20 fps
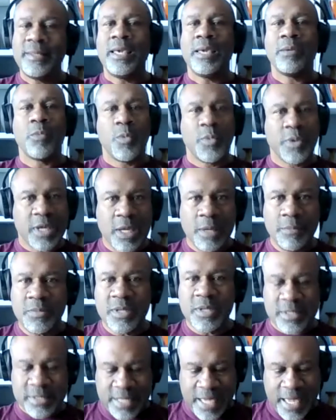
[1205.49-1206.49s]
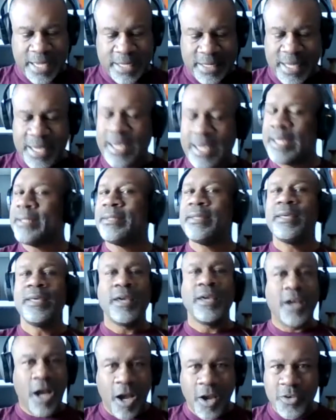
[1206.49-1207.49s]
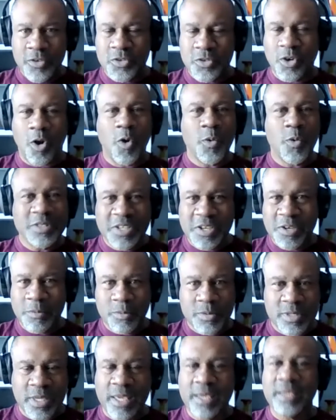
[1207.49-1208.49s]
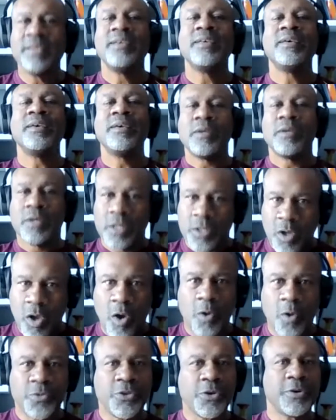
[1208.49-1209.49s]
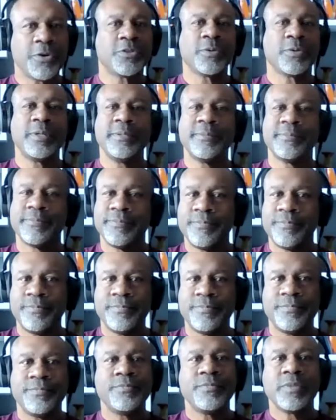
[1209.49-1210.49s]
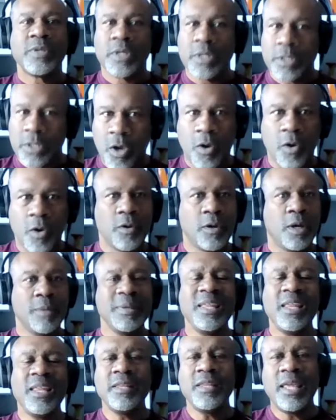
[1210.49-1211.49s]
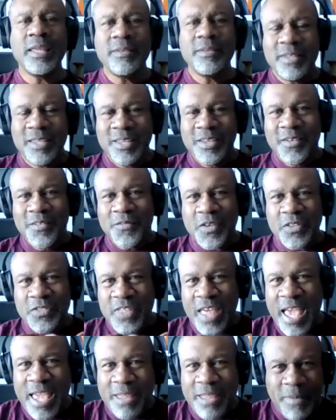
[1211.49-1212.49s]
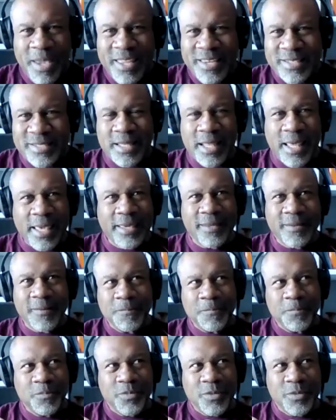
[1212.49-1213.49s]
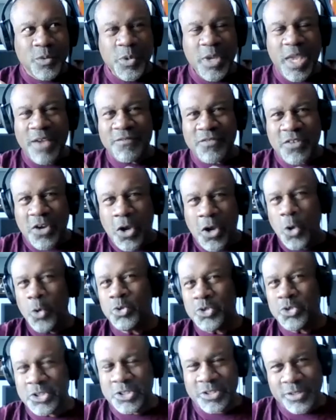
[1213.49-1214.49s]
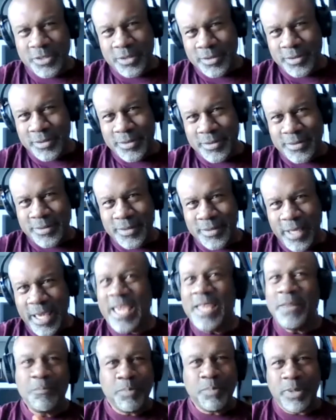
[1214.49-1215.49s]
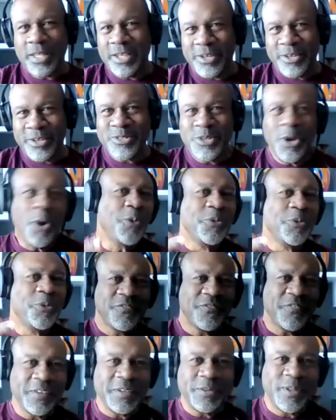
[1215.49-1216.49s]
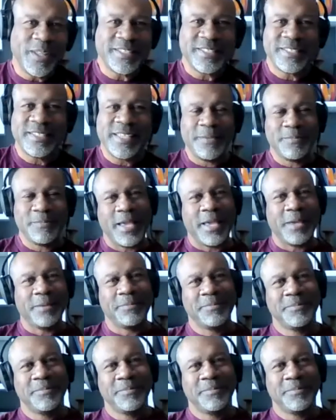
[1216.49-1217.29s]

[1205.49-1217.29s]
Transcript: And when we come to the sideline, I used to always hear him say, good call, 33. Good call. I mean, and for that, man, it's like we have coaches and players on the field at the same time.